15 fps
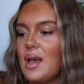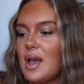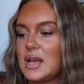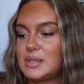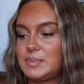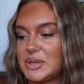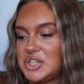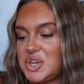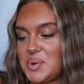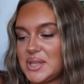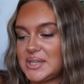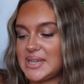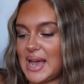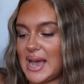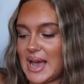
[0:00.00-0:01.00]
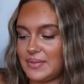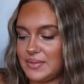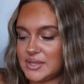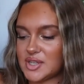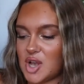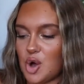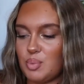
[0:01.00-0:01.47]
Especially with a tan,
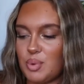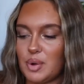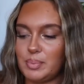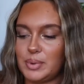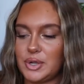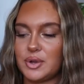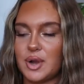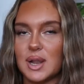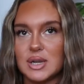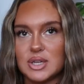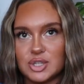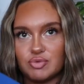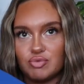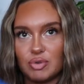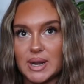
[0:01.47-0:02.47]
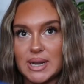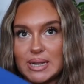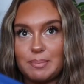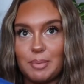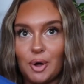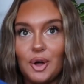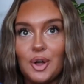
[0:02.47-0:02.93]
this cobalt blue color just
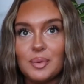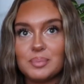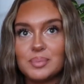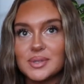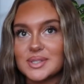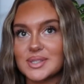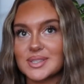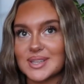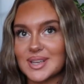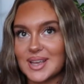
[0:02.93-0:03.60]
really pops.